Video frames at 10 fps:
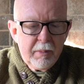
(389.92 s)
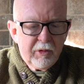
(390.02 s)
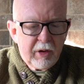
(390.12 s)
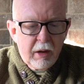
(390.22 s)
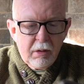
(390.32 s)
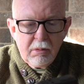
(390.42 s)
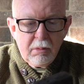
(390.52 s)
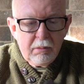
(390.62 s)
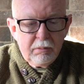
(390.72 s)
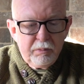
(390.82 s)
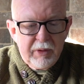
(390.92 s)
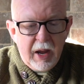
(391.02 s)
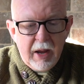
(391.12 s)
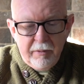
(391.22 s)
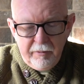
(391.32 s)
So
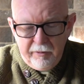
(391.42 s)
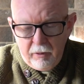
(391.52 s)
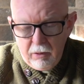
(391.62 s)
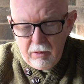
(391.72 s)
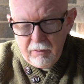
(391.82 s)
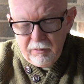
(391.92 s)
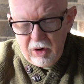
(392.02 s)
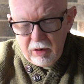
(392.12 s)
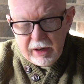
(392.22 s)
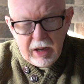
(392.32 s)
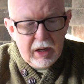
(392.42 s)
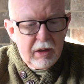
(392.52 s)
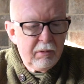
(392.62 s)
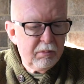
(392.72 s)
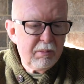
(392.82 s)
yeah, for
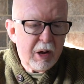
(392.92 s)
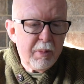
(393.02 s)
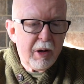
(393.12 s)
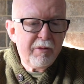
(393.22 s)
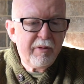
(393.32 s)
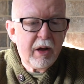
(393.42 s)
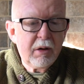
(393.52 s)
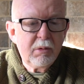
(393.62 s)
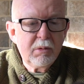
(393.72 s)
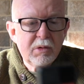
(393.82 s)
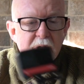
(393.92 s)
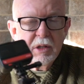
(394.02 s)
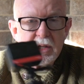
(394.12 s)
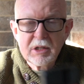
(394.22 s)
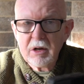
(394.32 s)
vlogging, mobile phones,
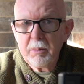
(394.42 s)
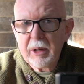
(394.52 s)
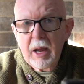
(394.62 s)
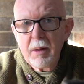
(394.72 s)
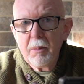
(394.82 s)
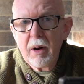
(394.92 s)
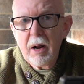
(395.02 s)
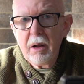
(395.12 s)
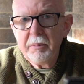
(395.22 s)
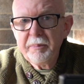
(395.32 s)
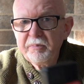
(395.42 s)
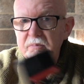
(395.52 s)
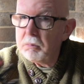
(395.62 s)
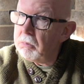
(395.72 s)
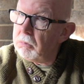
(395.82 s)
this type of camera
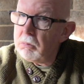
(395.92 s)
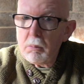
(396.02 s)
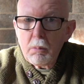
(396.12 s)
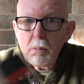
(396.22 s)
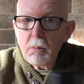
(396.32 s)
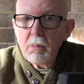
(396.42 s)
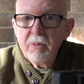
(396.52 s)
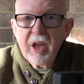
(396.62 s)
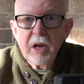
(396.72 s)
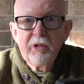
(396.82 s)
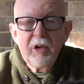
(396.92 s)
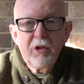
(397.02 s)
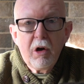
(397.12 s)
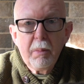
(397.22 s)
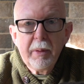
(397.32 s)
does the
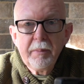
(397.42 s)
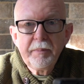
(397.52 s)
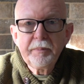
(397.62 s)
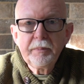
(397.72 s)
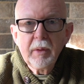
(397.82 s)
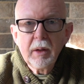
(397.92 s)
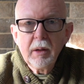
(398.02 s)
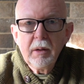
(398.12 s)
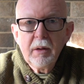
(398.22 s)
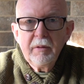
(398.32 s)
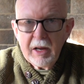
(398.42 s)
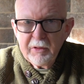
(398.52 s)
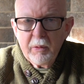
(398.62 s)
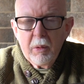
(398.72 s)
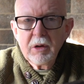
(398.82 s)
job.
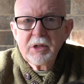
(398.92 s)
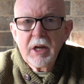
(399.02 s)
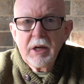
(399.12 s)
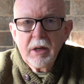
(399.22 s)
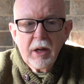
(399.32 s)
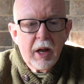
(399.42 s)
Thanks for watching.